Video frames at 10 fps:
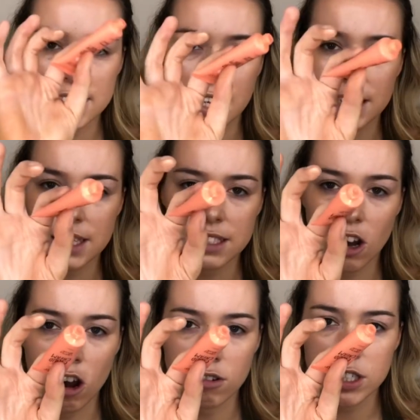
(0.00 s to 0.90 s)
It's like this
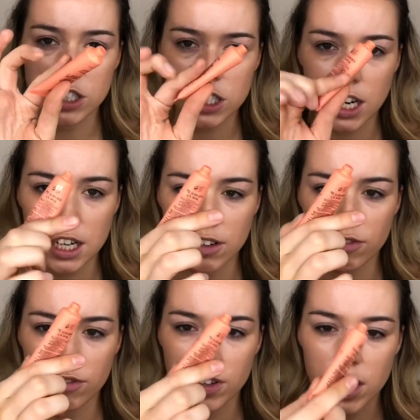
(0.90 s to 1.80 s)
orange kind
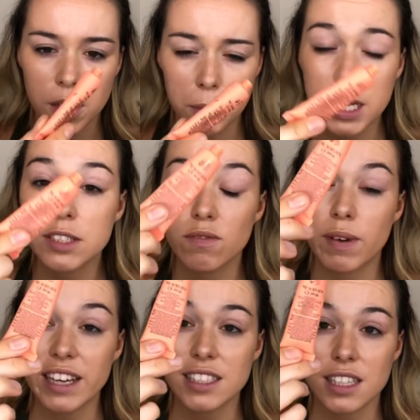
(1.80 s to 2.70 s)
of, it's
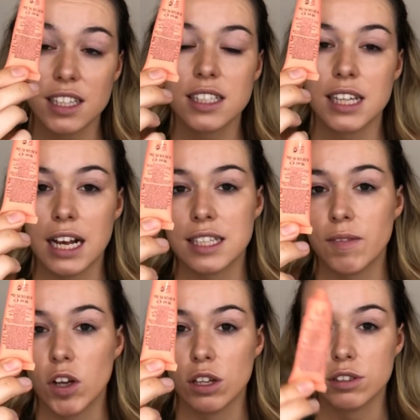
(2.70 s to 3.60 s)
basically the exact
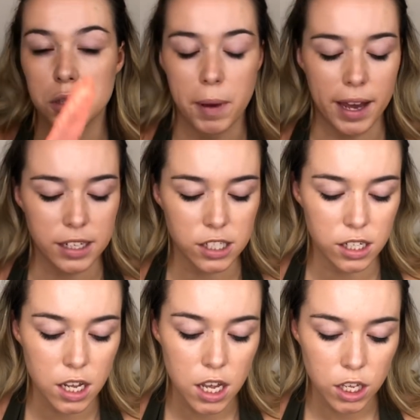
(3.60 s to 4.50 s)
same colour as the packaging.